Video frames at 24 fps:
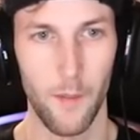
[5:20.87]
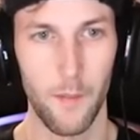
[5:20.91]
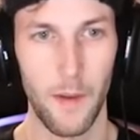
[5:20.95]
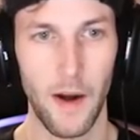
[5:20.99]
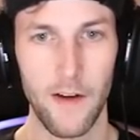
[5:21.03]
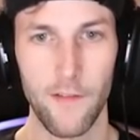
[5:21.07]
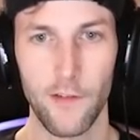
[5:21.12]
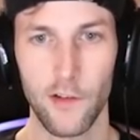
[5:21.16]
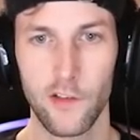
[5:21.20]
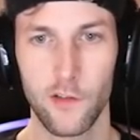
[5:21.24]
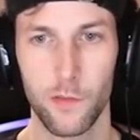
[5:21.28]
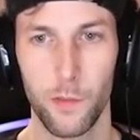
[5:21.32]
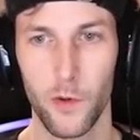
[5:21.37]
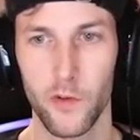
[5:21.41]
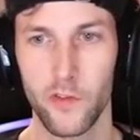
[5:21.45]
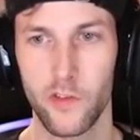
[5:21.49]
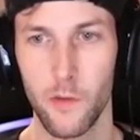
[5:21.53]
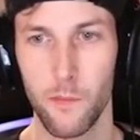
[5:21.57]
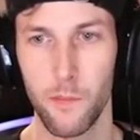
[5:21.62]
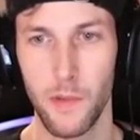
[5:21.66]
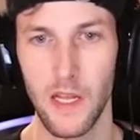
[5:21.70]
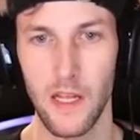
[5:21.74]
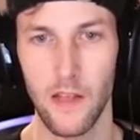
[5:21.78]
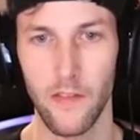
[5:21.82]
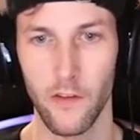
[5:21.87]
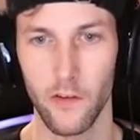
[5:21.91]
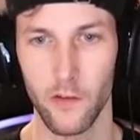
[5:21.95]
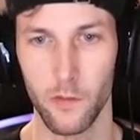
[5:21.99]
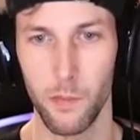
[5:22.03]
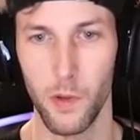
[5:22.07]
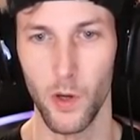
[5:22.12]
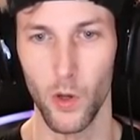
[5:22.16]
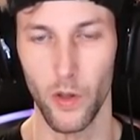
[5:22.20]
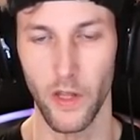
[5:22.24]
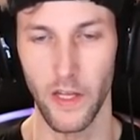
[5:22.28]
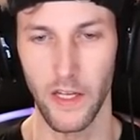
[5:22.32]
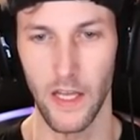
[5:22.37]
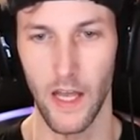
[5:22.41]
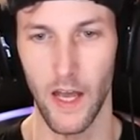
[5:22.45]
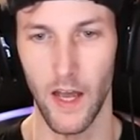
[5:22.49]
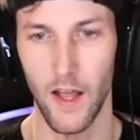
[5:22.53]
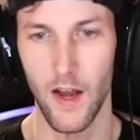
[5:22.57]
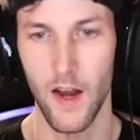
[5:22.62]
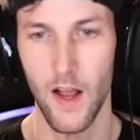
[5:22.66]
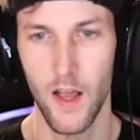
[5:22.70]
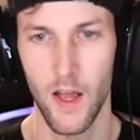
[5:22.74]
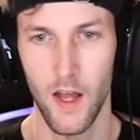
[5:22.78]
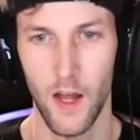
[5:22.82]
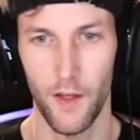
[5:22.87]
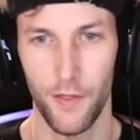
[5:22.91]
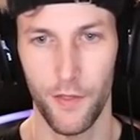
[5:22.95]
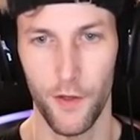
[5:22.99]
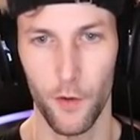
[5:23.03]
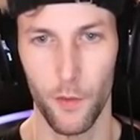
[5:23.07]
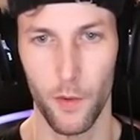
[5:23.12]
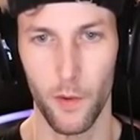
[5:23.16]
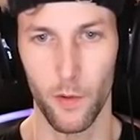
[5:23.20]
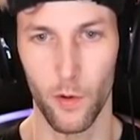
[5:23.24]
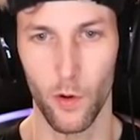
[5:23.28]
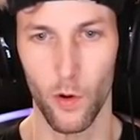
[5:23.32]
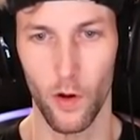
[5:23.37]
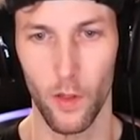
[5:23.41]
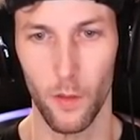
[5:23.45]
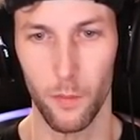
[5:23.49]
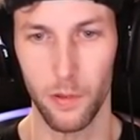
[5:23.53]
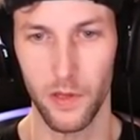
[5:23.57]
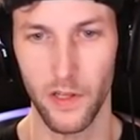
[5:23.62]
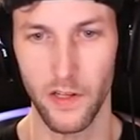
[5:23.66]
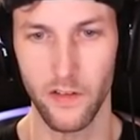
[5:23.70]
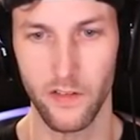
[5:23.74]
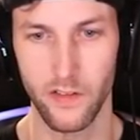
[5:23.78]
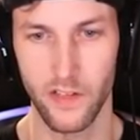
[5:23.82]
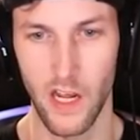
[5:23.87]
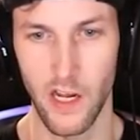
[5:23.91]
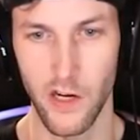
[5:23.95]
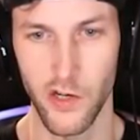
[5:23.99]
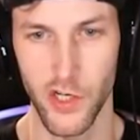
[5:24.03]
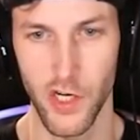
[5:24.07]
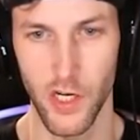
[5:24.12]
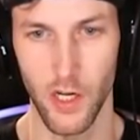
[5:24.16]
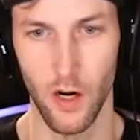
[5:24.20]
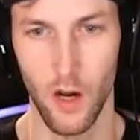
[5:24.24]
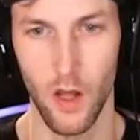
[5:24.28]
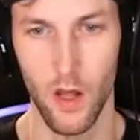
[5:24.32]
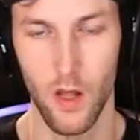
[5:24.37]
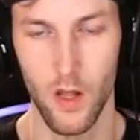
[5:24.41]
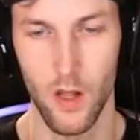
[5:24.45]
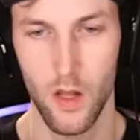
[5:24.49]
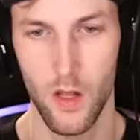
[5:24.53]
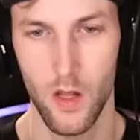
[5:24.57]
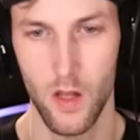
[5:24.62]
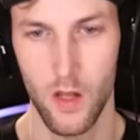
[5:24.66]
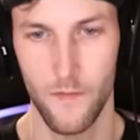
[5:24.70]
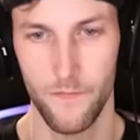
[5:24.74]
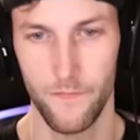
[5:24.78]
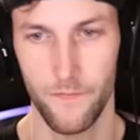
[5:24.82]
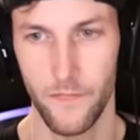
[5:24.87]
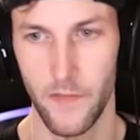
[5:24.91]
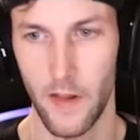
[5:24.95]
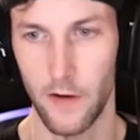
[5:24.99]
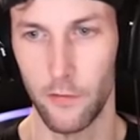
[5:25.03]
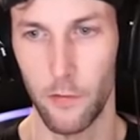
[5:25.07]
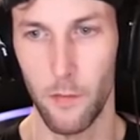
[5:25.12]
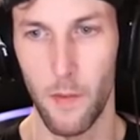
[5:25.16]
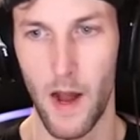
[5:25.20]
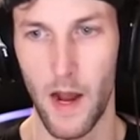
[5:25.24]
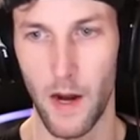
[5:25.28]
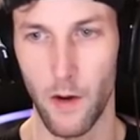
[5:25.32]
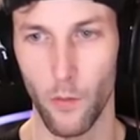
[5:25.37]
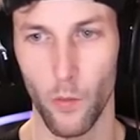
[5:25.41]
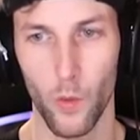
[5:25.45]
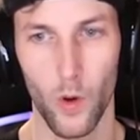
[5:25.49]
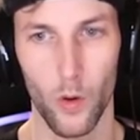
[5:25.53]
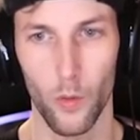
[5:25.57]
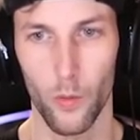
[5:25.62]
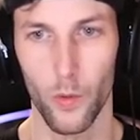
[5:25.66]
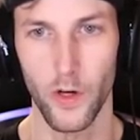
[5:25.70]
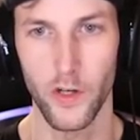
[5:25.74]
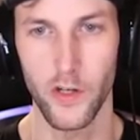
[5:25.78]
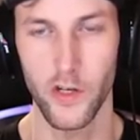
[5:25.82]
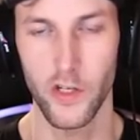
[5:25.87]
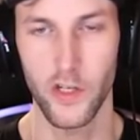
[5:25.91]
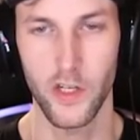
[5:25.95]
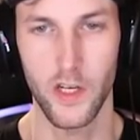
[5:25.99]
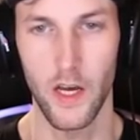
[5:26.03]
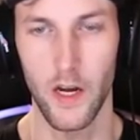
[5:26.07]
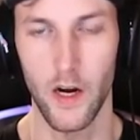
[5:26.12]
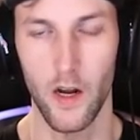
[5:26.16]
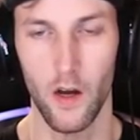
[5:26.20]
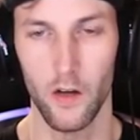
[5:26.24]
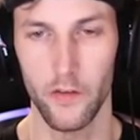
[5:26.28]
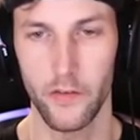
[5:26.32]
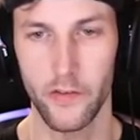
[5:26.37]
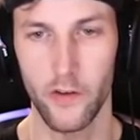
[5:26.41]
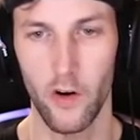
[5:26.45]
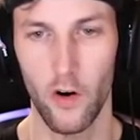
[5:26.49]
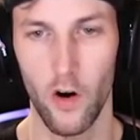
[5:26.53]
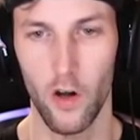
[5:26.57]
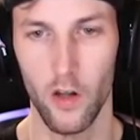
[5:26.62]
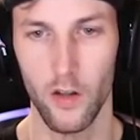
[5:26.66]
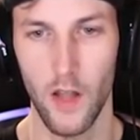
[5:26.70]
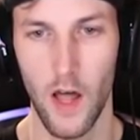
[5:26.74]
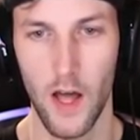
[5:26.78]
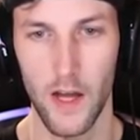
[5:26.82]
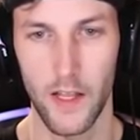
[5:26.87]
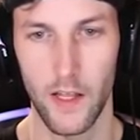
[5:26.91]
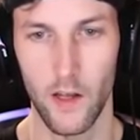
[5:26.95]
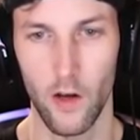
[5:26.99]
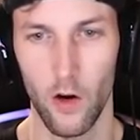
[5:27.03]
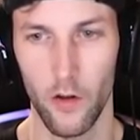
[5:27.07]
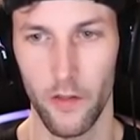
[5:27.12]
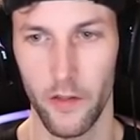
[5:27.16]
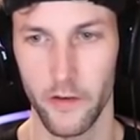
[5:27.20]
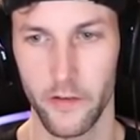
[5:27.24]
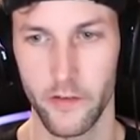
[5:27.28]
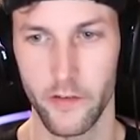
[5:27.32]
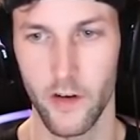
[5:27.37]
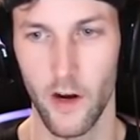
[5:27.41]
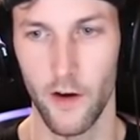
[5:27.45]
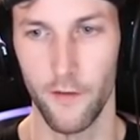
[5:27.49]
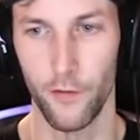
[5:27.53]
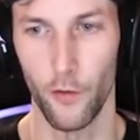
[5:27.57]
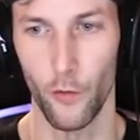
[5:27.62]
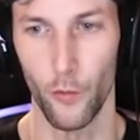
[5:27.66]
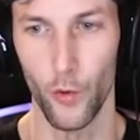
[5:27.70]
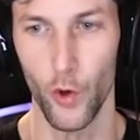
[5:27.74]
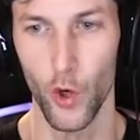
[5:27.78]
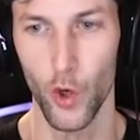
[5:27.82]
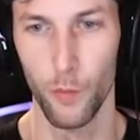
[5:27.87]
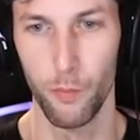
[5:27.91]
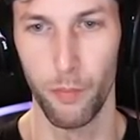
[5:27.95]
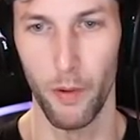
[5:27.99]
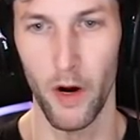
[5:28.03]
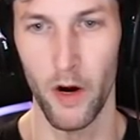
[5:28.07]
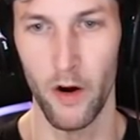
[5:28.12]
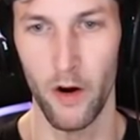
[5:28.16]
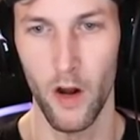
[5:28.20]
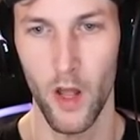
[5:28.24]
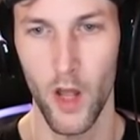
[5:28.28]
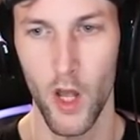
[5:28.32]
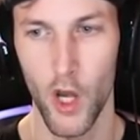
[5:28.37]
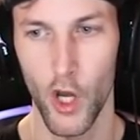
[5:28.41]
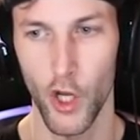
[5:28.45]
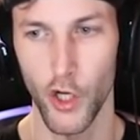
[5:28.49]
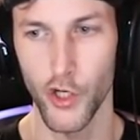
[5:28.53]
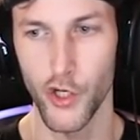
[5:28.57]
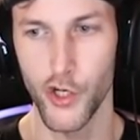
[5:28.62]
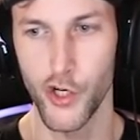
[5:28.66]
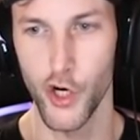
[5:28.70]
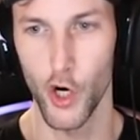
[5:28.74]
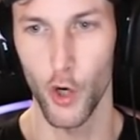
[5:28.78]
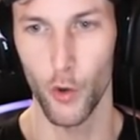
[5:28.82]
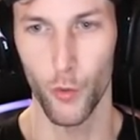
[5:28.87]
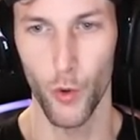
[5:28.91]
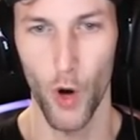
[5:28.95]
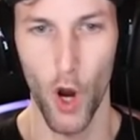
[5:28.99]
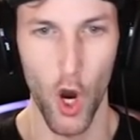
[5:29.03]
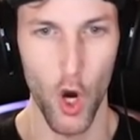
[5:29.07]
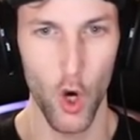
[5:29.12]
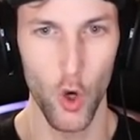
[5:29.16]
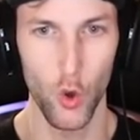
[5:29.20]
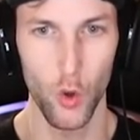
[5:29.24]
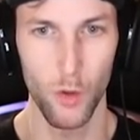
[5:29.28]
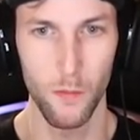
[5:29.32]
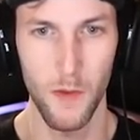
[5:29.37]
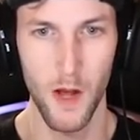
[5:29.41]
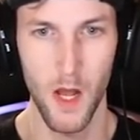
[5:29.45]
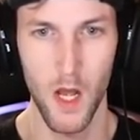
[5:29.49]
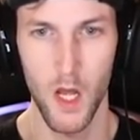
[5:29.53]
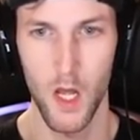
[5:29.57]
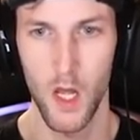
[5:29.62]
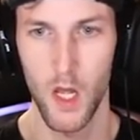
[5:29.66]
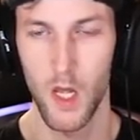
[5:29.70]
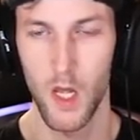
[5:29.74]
I'm not even supposed to be in this building yet. I thought we were going to the police station. Never mind. We're just gonna start unlocking all this stuff. Rupert, Jerome.